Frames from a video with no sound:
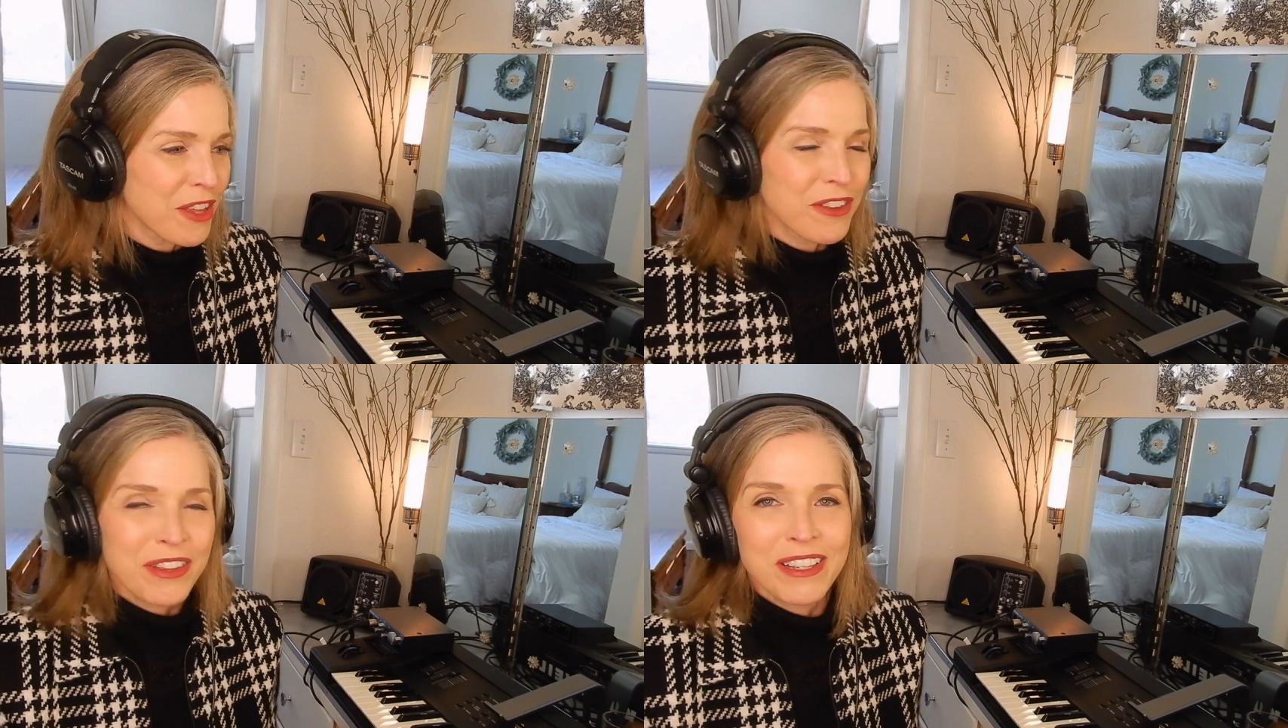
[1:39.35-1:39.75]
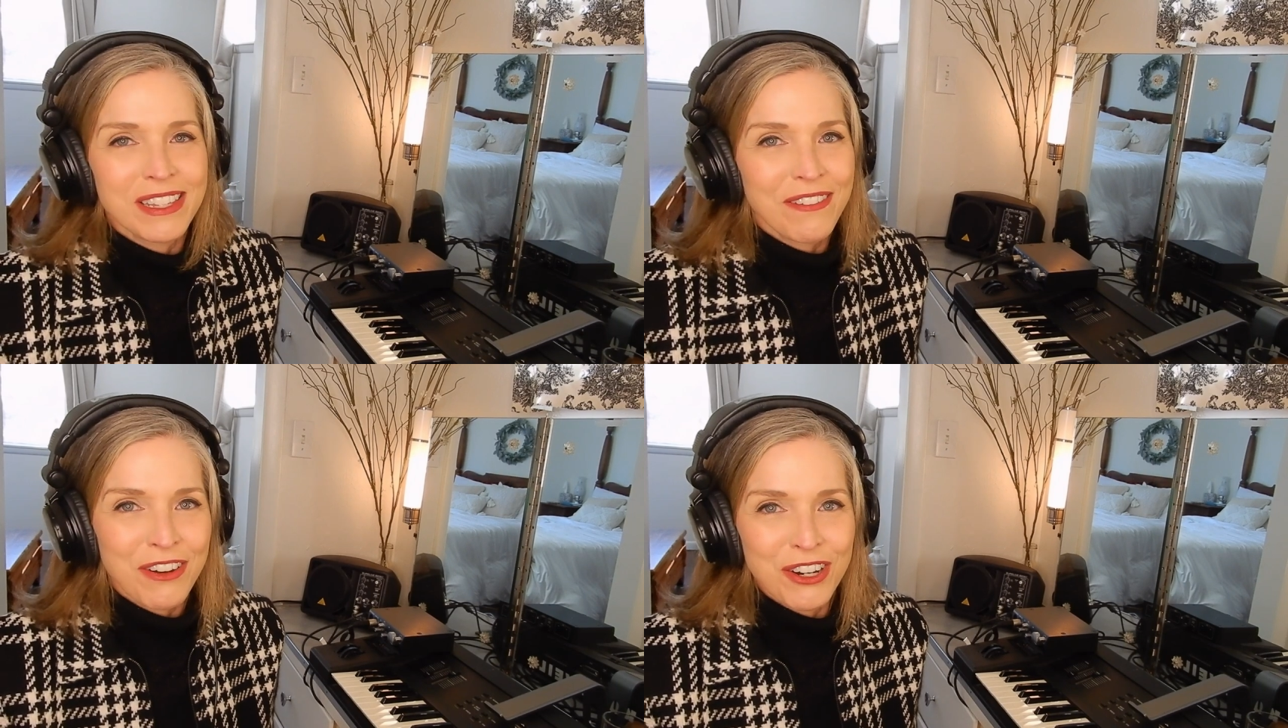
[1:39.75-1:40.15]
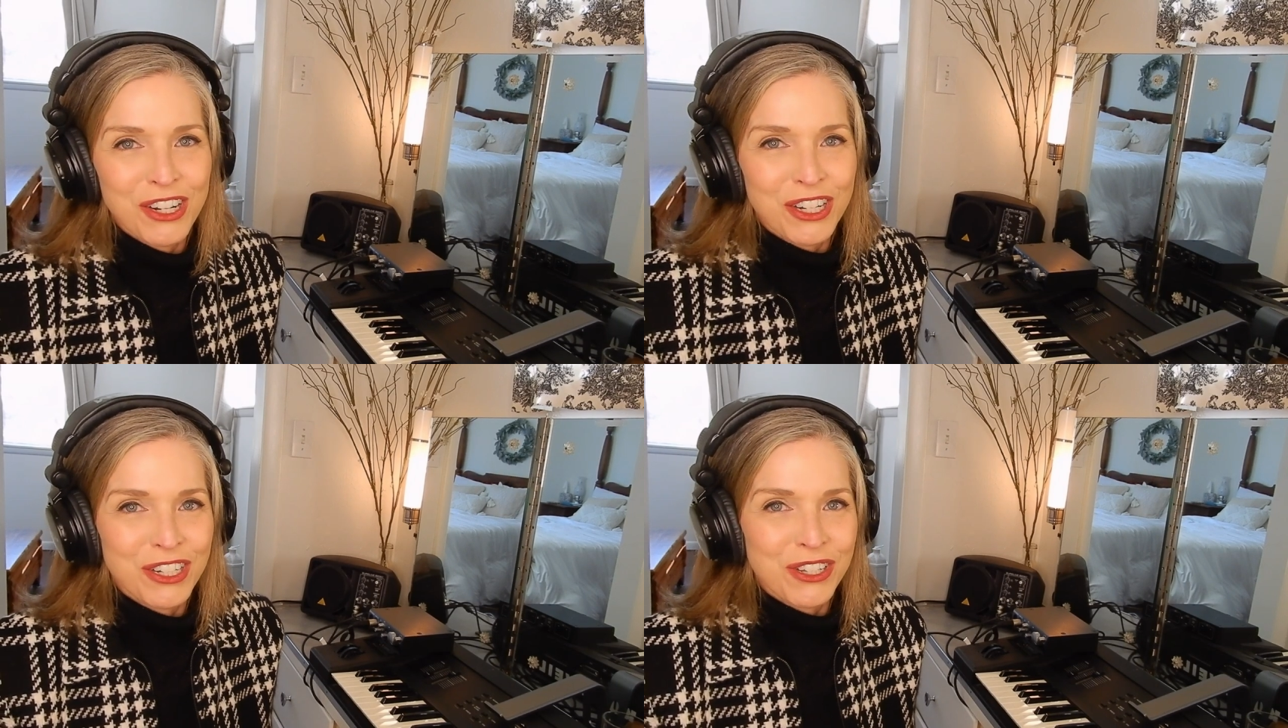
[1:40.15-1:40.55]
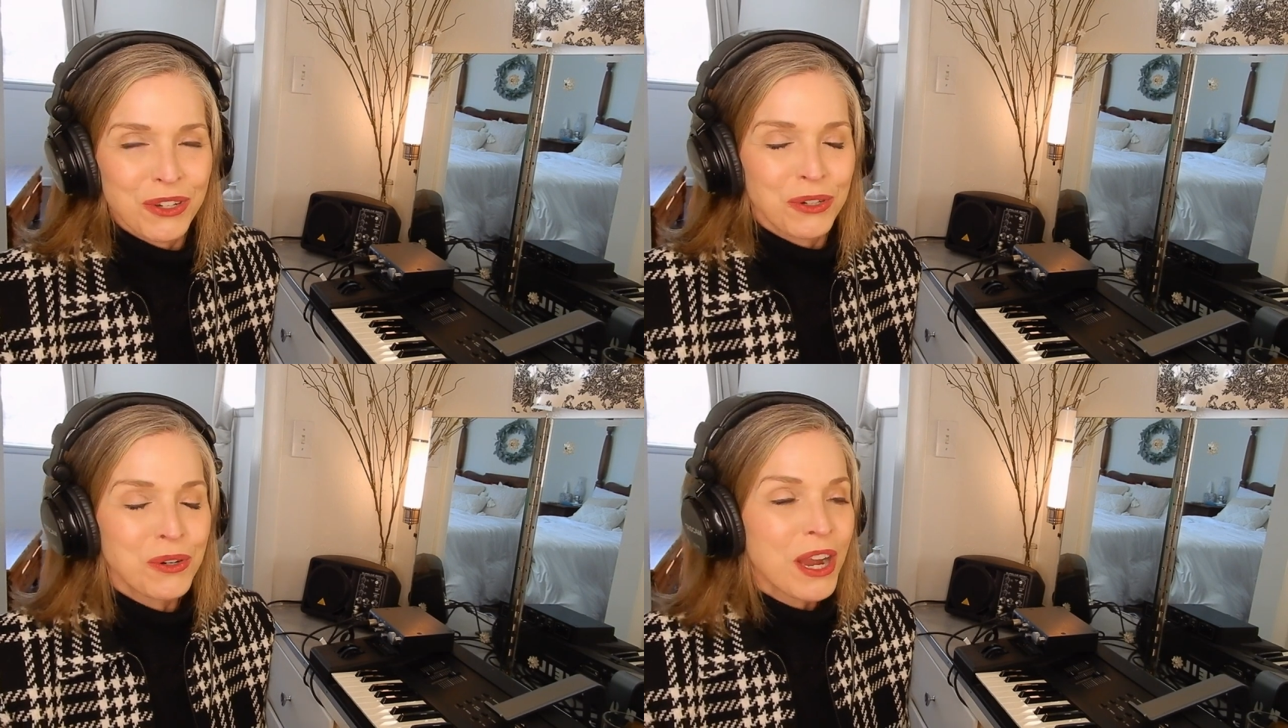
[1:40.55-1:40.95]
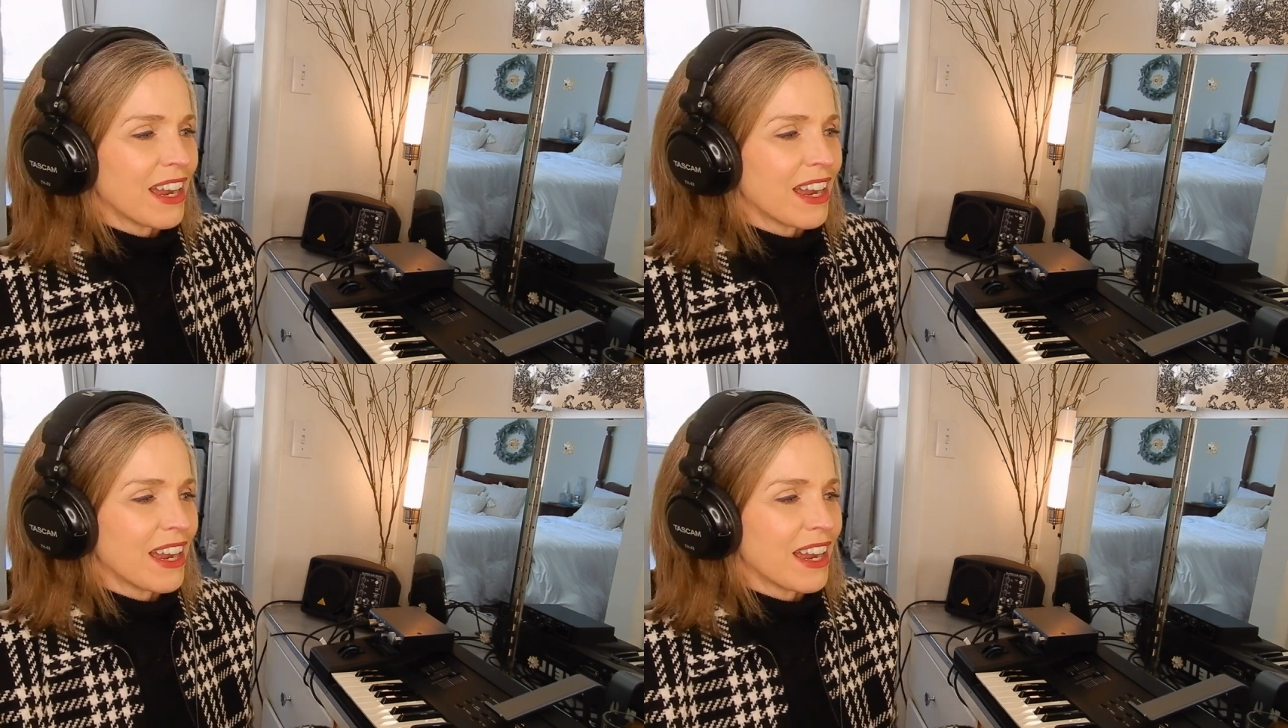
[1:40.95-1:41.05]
other things I've heard her do.